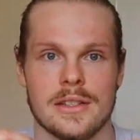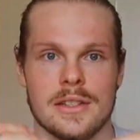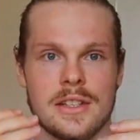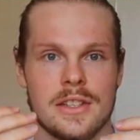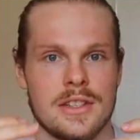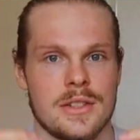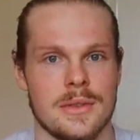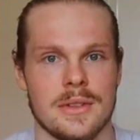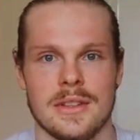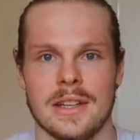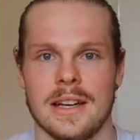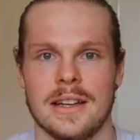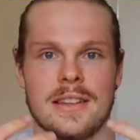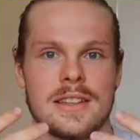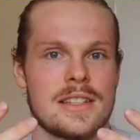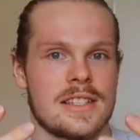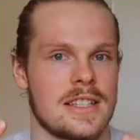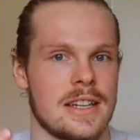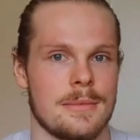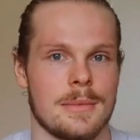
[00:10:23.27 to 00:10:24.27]
So you're doing like
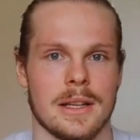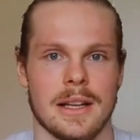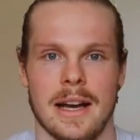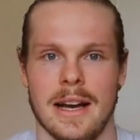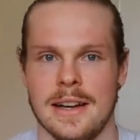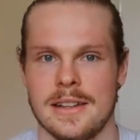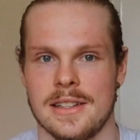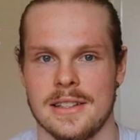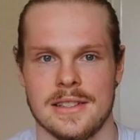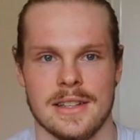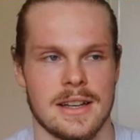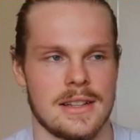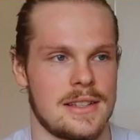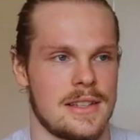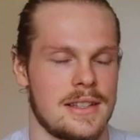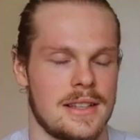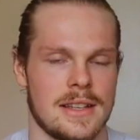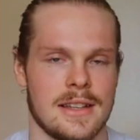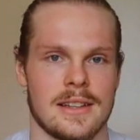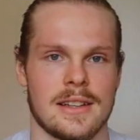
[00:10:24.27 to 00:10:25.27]
the similar exercise,
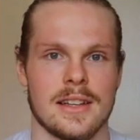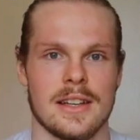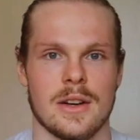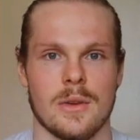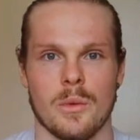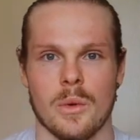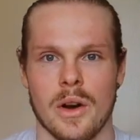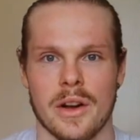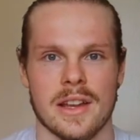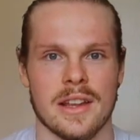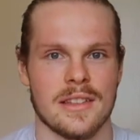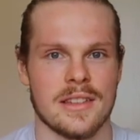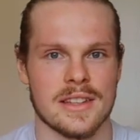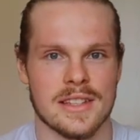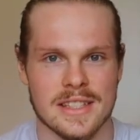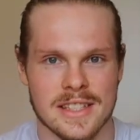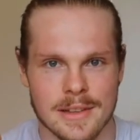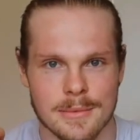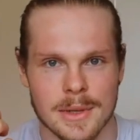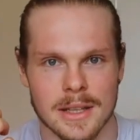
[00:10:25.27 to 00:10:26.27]
the thing working the
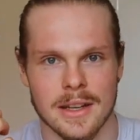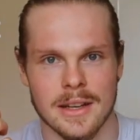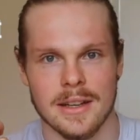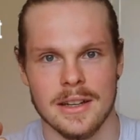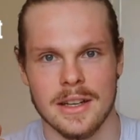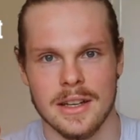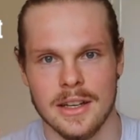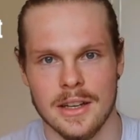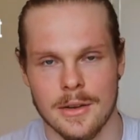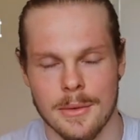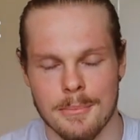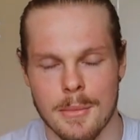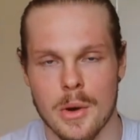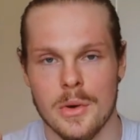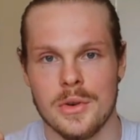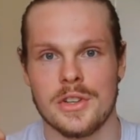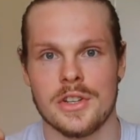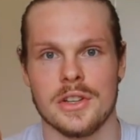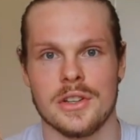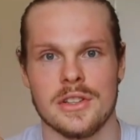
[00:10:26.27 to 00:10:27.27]
similar
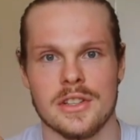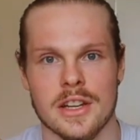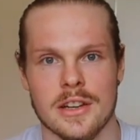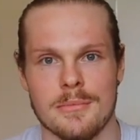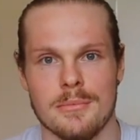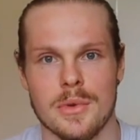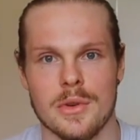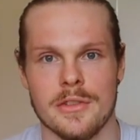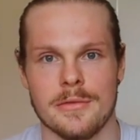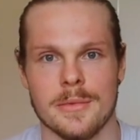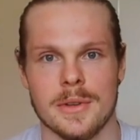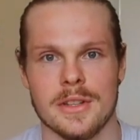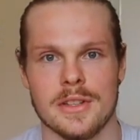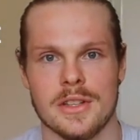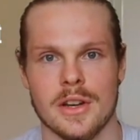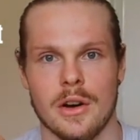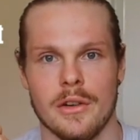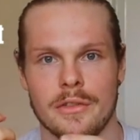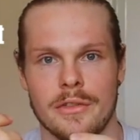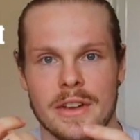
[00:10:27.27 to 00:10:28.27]
motions and
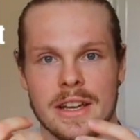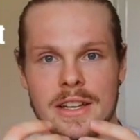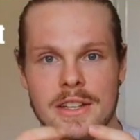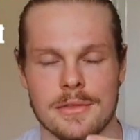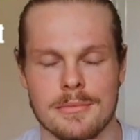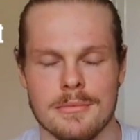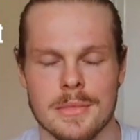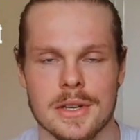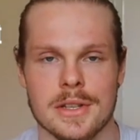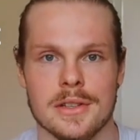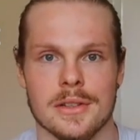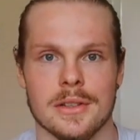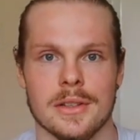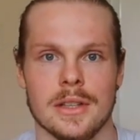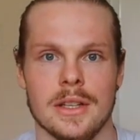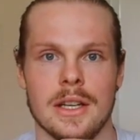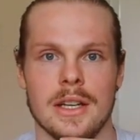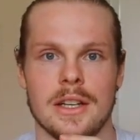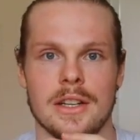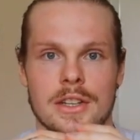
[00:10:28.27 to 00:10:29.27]
movements of each
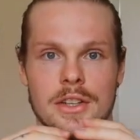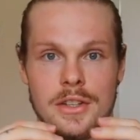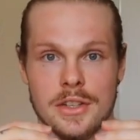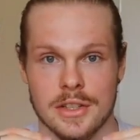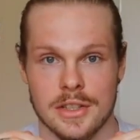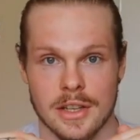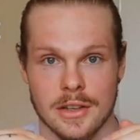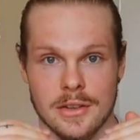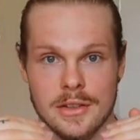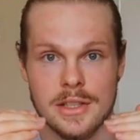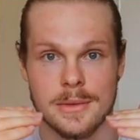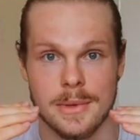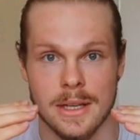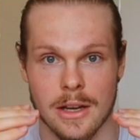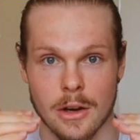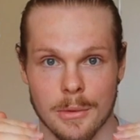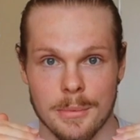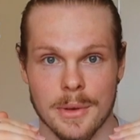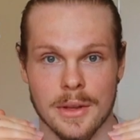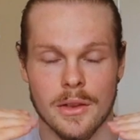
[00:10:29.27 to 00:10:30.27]
muscle. You're just going to
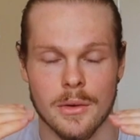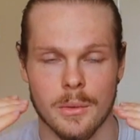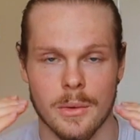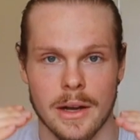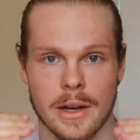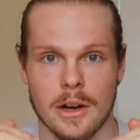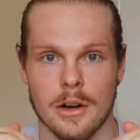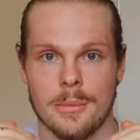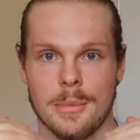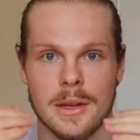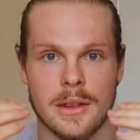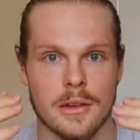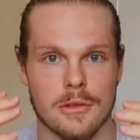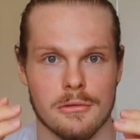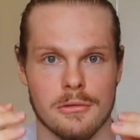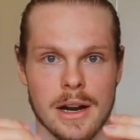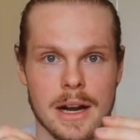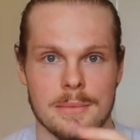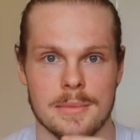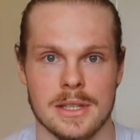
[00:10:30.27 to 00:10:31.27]
be upping the weight, upping the
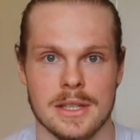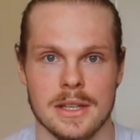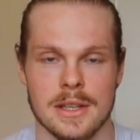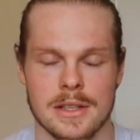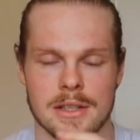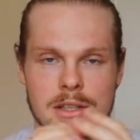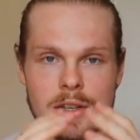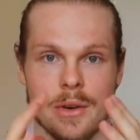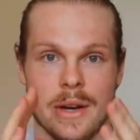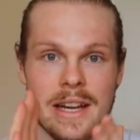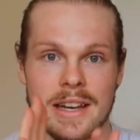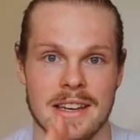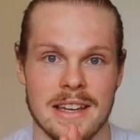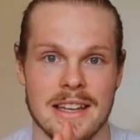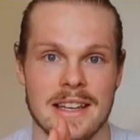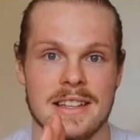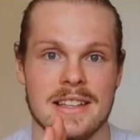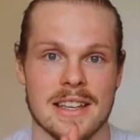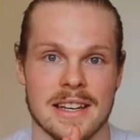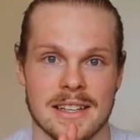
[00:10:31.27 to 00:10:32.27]
reps. So it
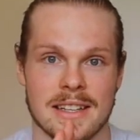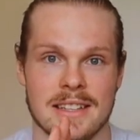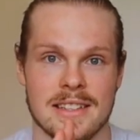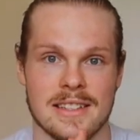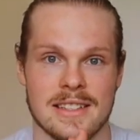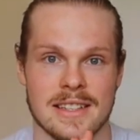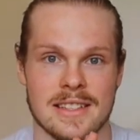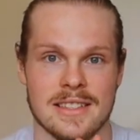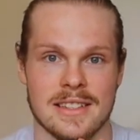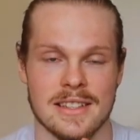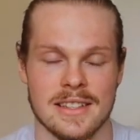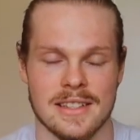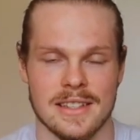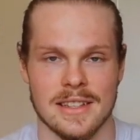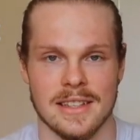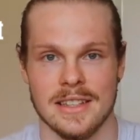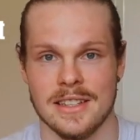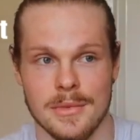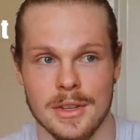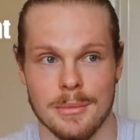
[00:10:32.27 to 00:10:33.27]
needs that
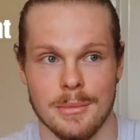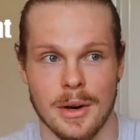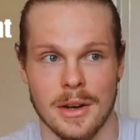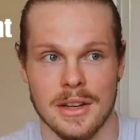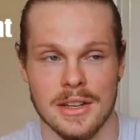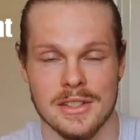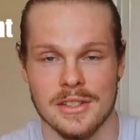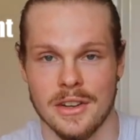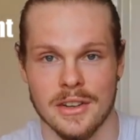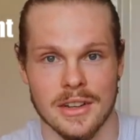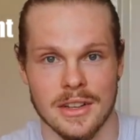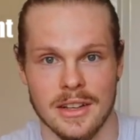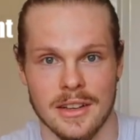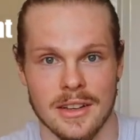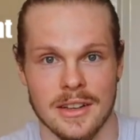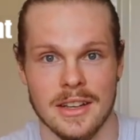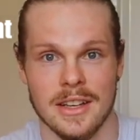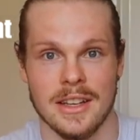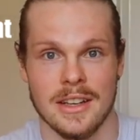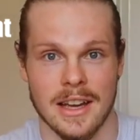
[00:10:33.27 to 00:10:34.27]
consistency. Your body's not
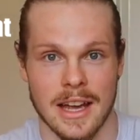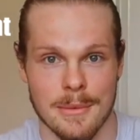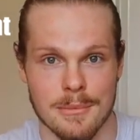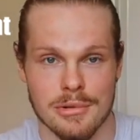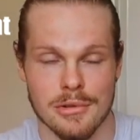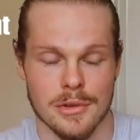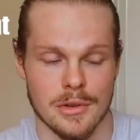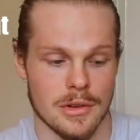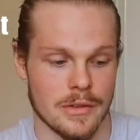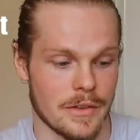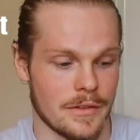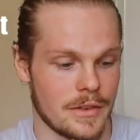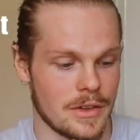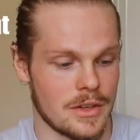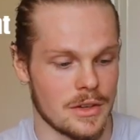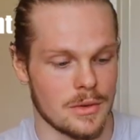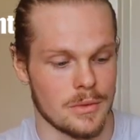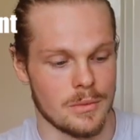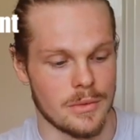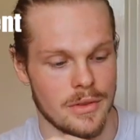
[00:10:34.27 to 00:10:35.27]
gonna improve if you
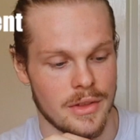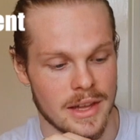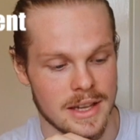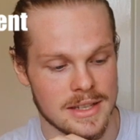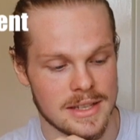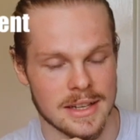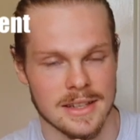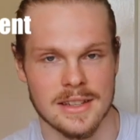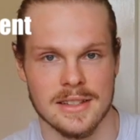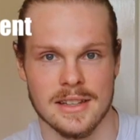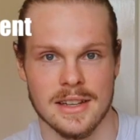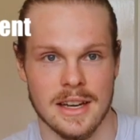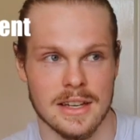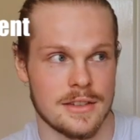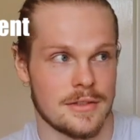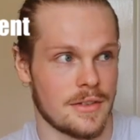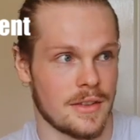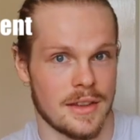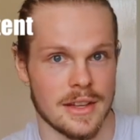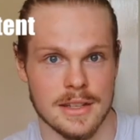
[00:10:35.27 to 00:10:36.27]
do this
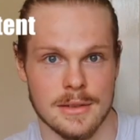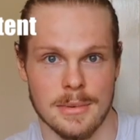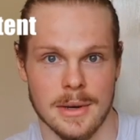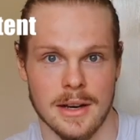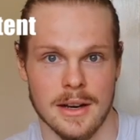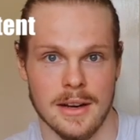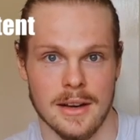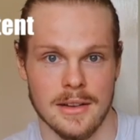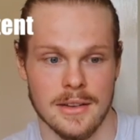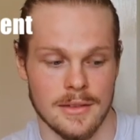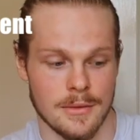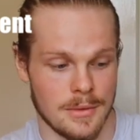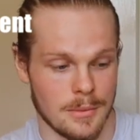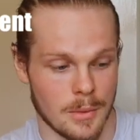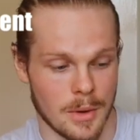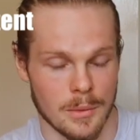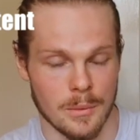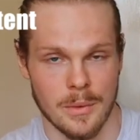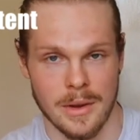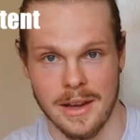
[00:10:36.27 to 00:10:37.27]
exercise for this part
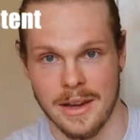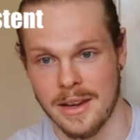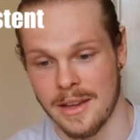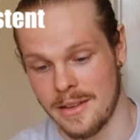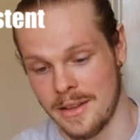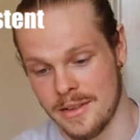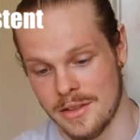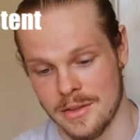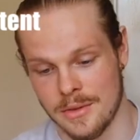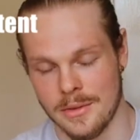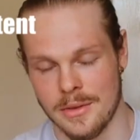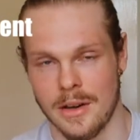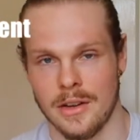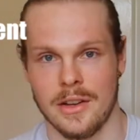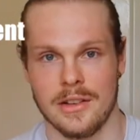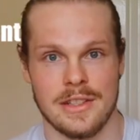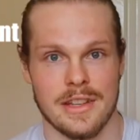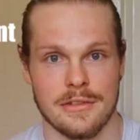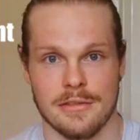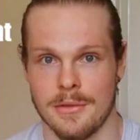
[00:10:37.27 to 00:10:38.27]
1 week and then do
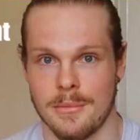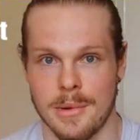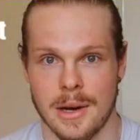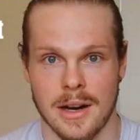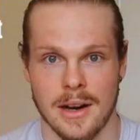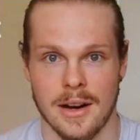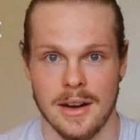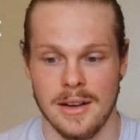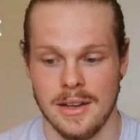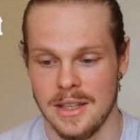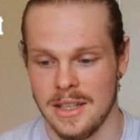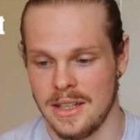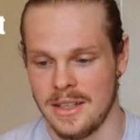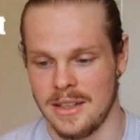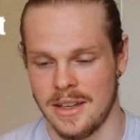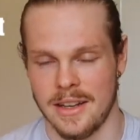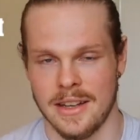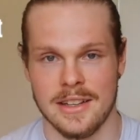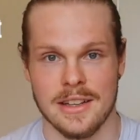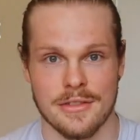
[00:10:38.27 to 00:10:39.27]
a different part
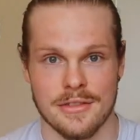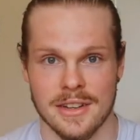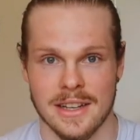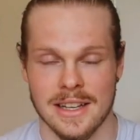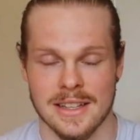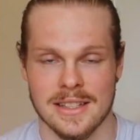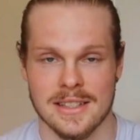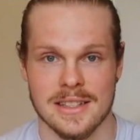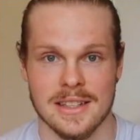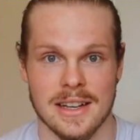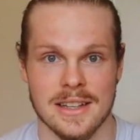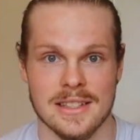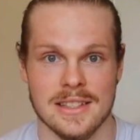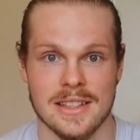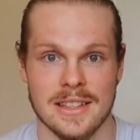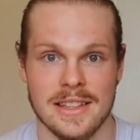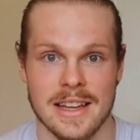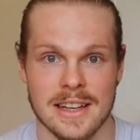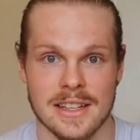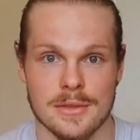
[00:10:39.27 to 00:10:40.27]
and a different
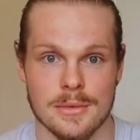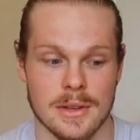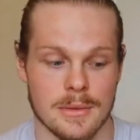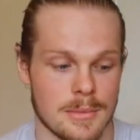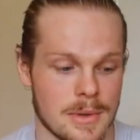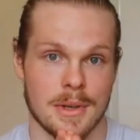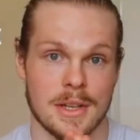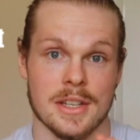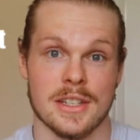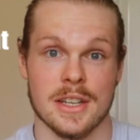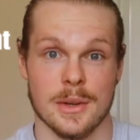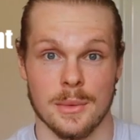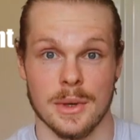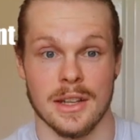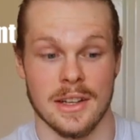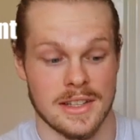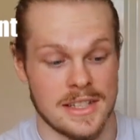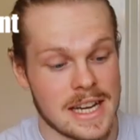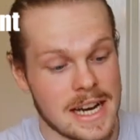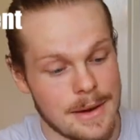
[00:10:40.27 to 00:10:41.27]
exercise next week, because it
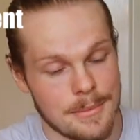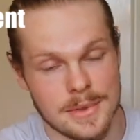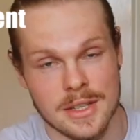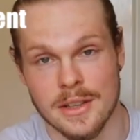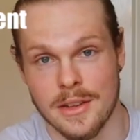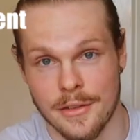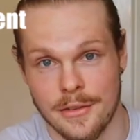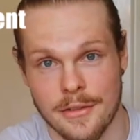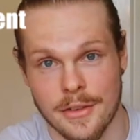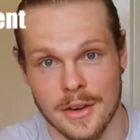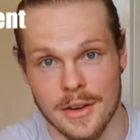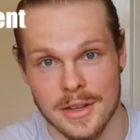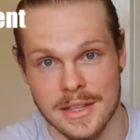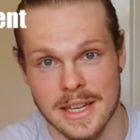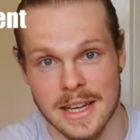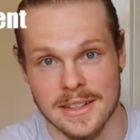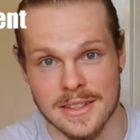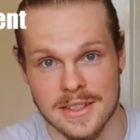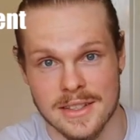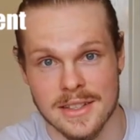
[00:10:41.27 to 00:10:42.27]
will adapt to the first
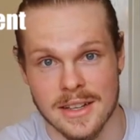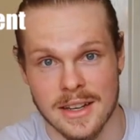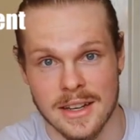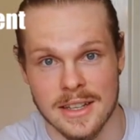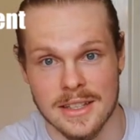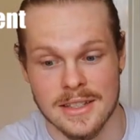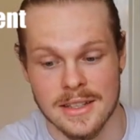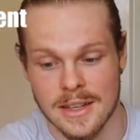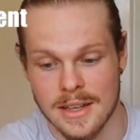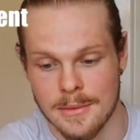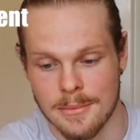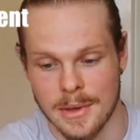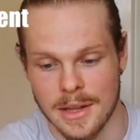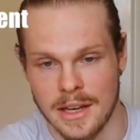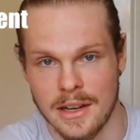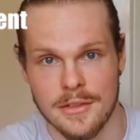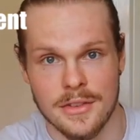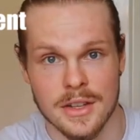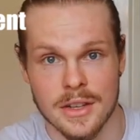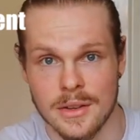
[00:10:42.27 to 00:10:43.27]
exercise, but
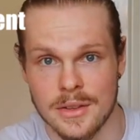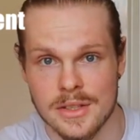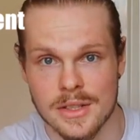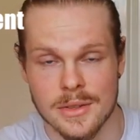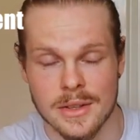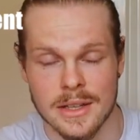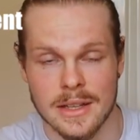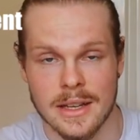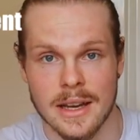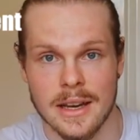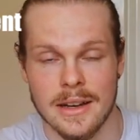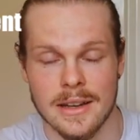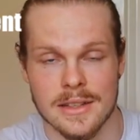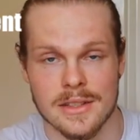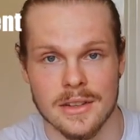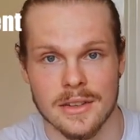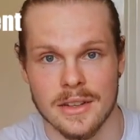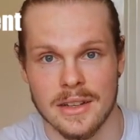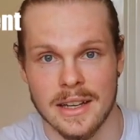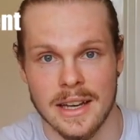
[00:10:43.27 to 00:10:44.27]
then if you don't do it again, it's
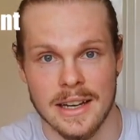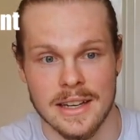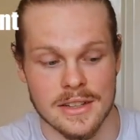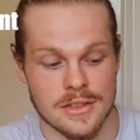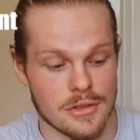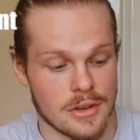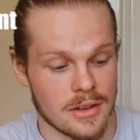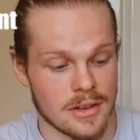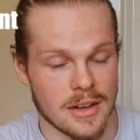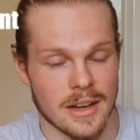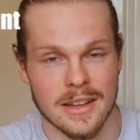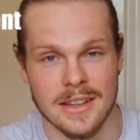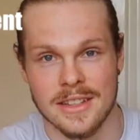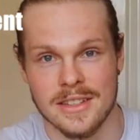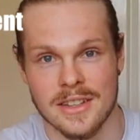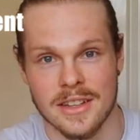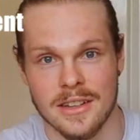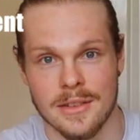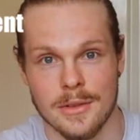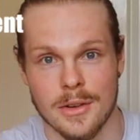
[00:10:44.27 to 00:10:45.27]
not gonna get any stronger and
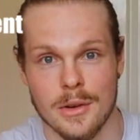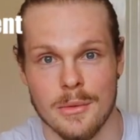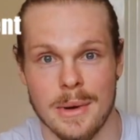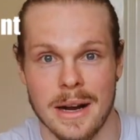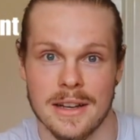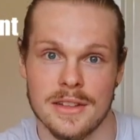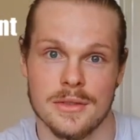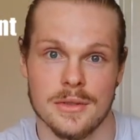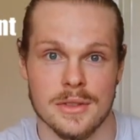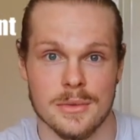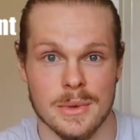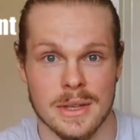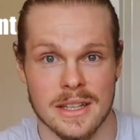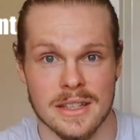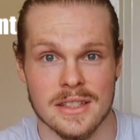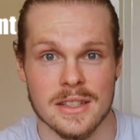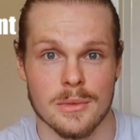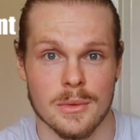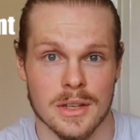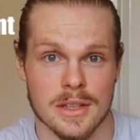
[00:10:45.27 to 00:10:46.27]
it's gonna go back to as weak
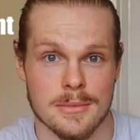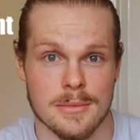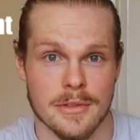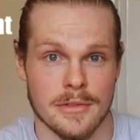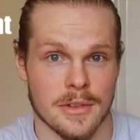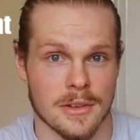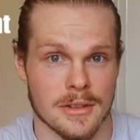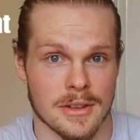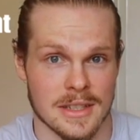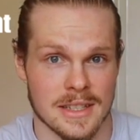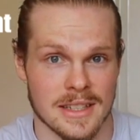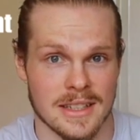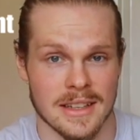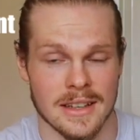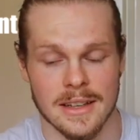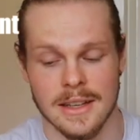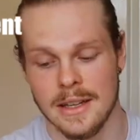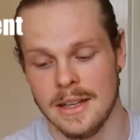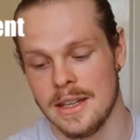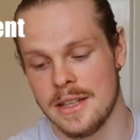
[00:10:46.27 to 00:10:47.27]
as it was before it did it.